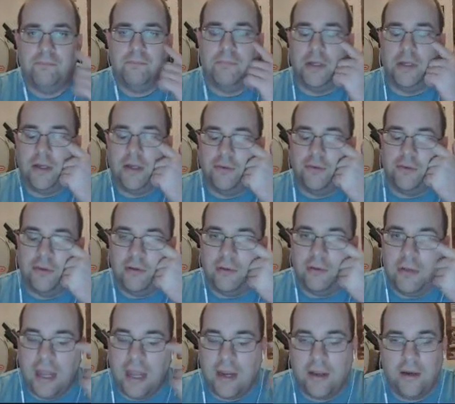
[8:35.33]
because
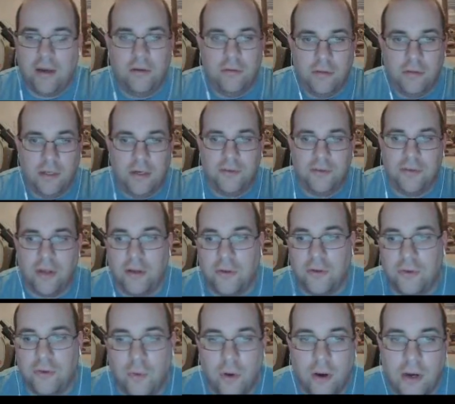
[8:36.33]
that could lead us
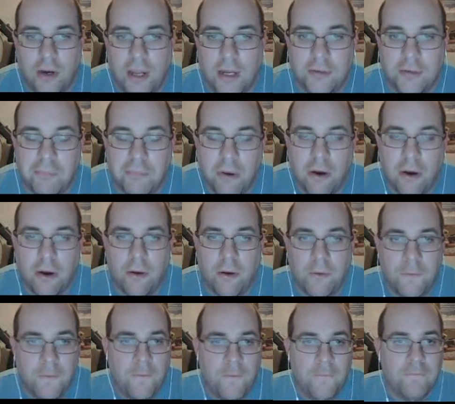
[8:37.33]
on to our next part